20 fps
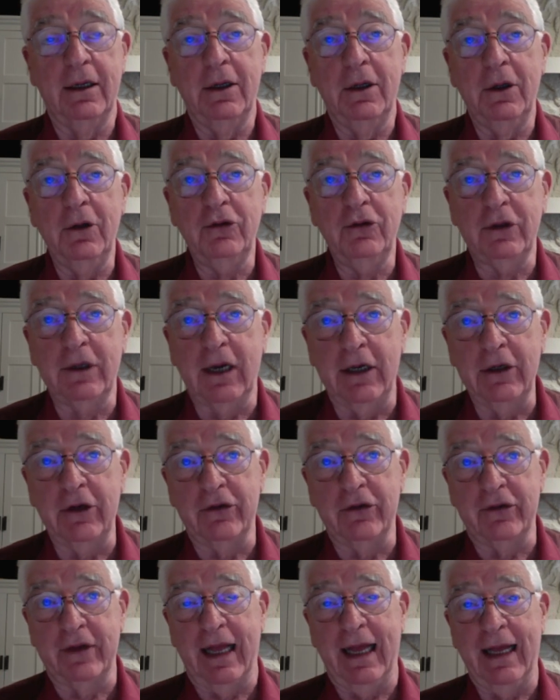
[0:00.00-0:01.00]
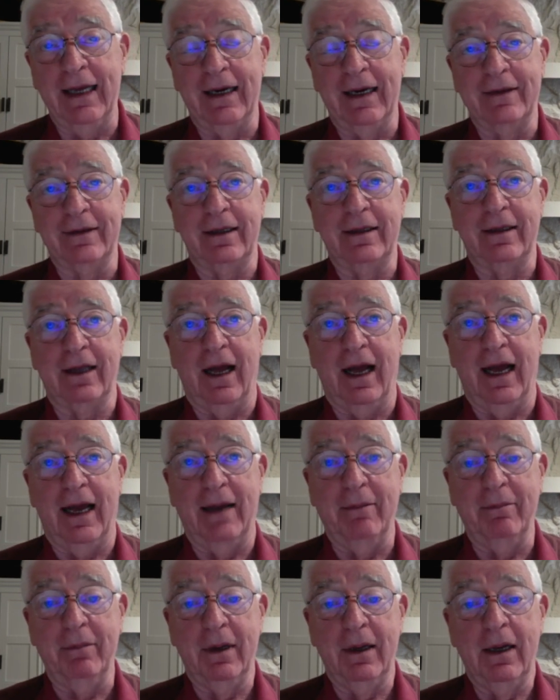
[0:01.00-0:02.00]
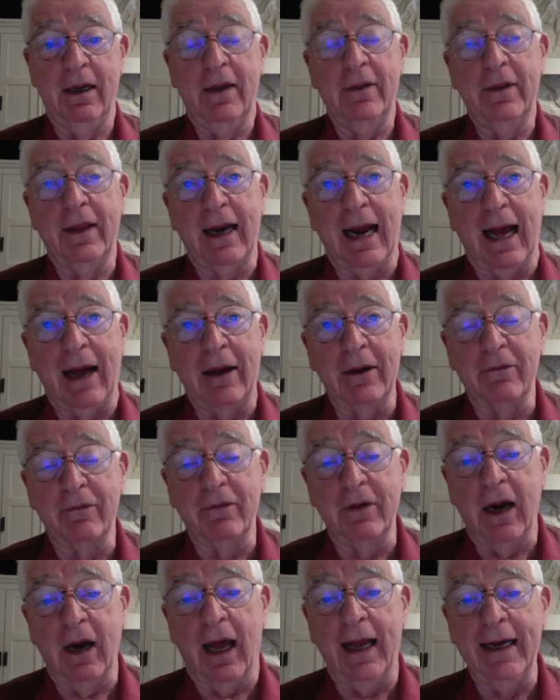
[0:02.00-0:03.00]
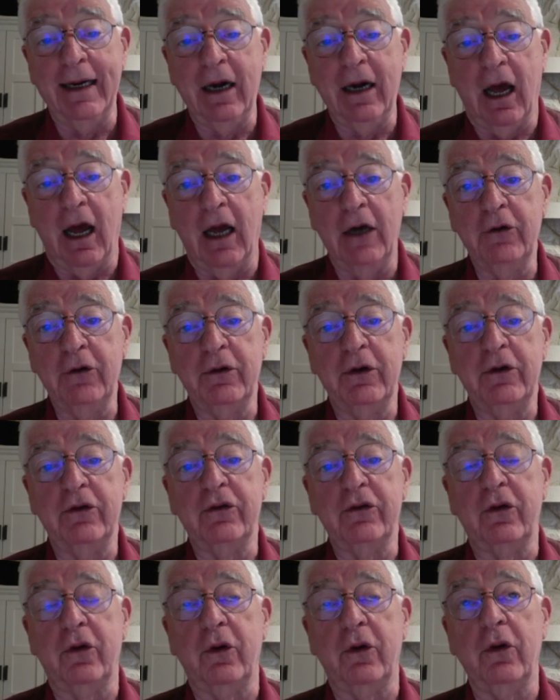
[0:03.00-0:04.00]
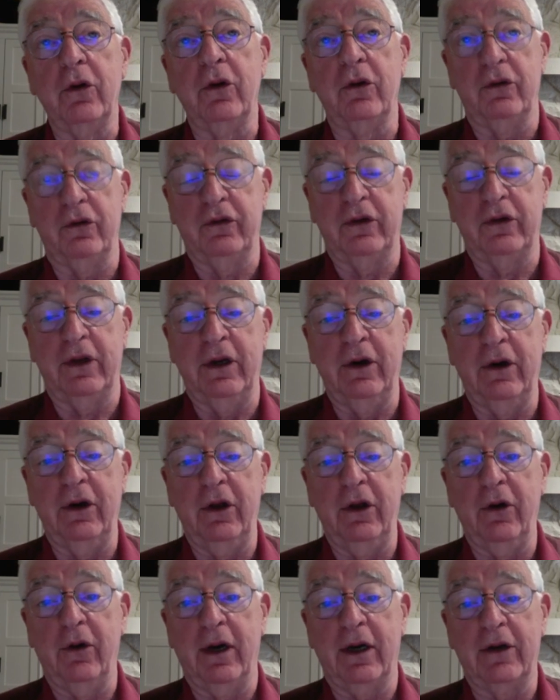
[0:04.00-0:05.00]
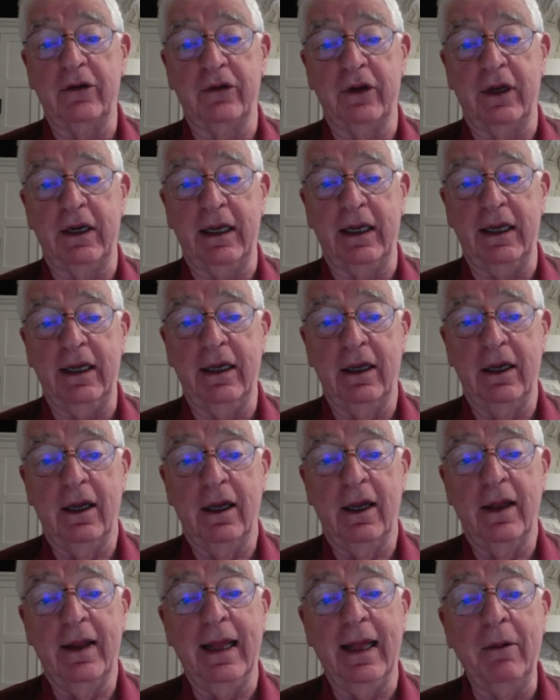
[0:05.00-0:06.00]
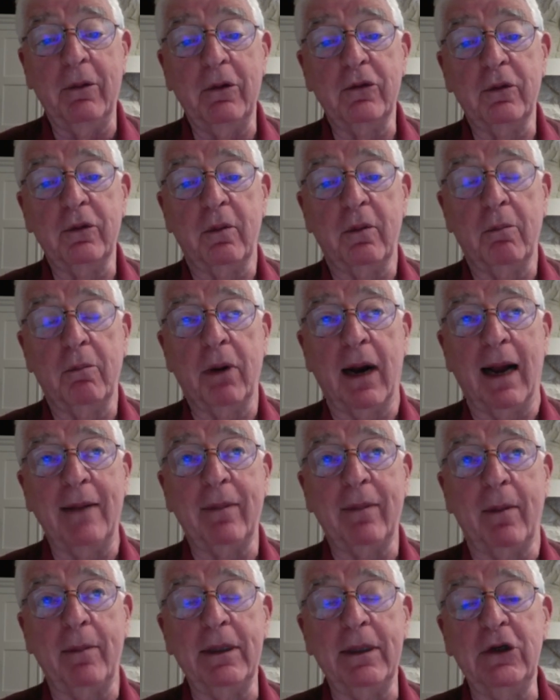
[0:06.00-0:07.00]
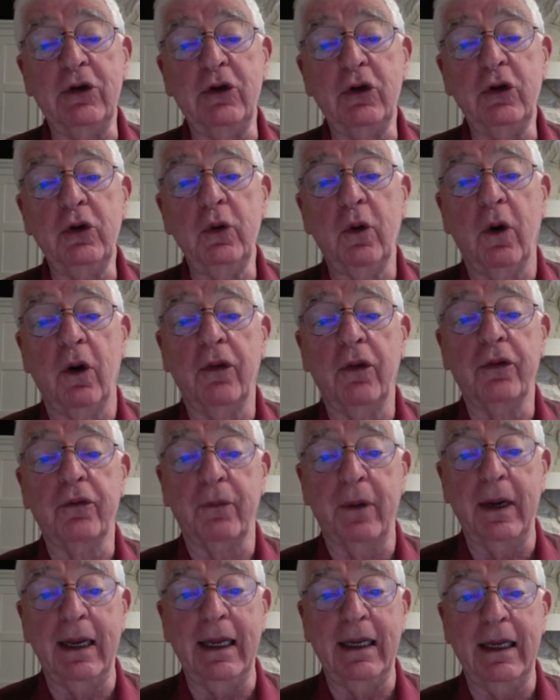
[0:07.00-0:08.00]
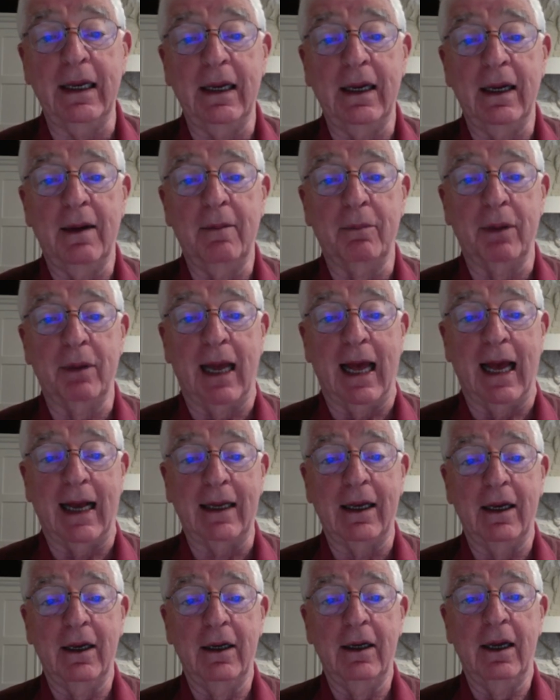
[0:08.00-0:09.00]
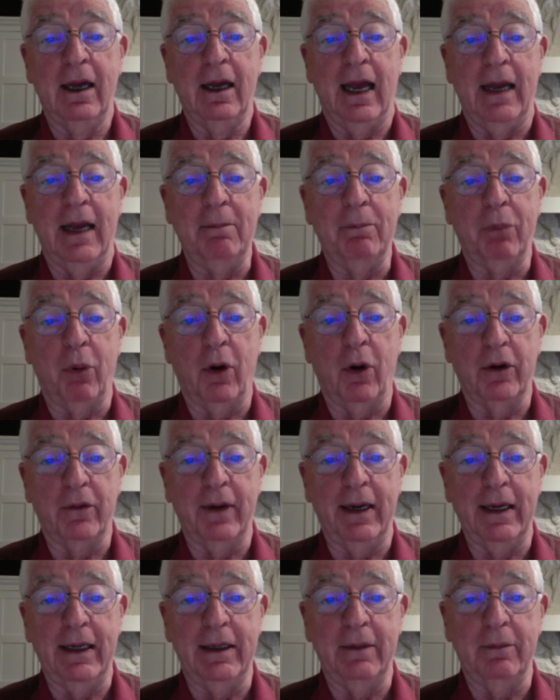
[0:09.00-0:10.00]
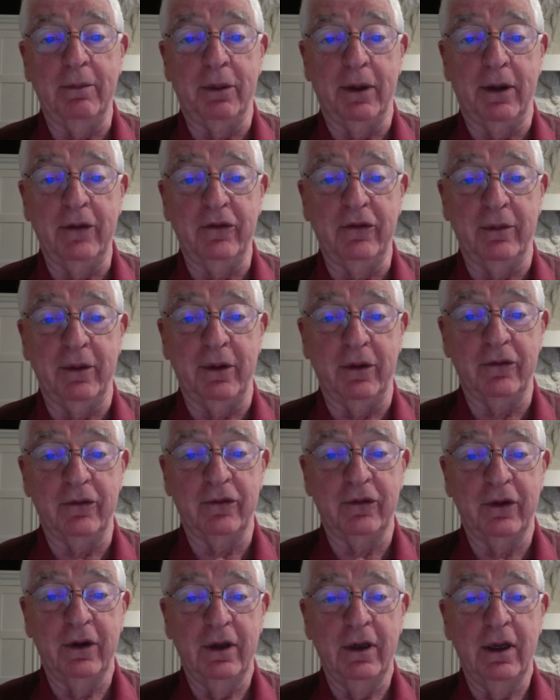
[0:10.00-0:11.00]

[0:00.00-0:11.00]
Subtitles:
We should understand at the time that out of 900 schools in New York City, there was probably 2 or 3 Black and Puerto Rican principals.